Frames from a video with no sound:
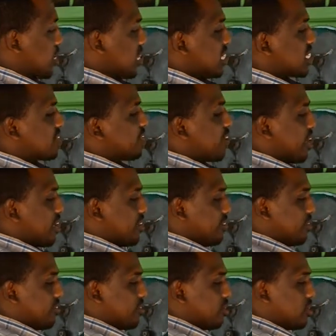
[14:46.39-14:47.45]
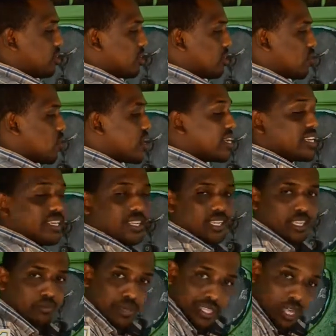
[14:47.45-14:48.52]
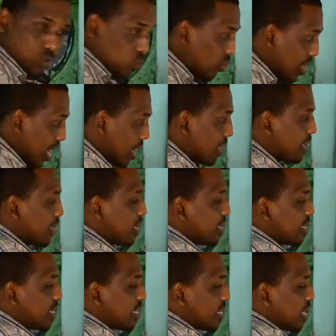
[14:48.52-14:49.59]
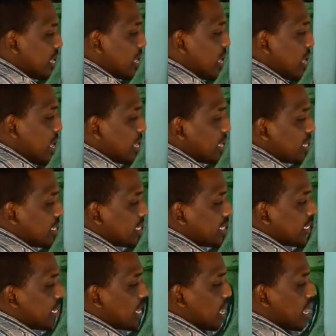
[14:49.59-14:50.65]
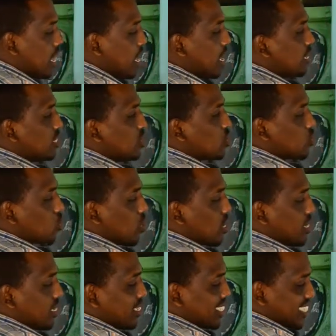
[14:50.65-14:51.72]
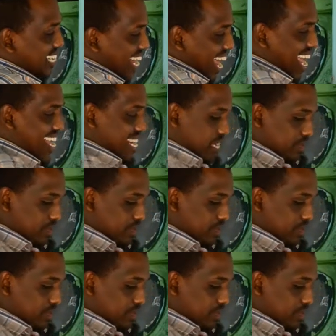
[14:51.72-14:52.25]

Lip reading: is 5. Kwa nini imetangulia? Na this one is 9.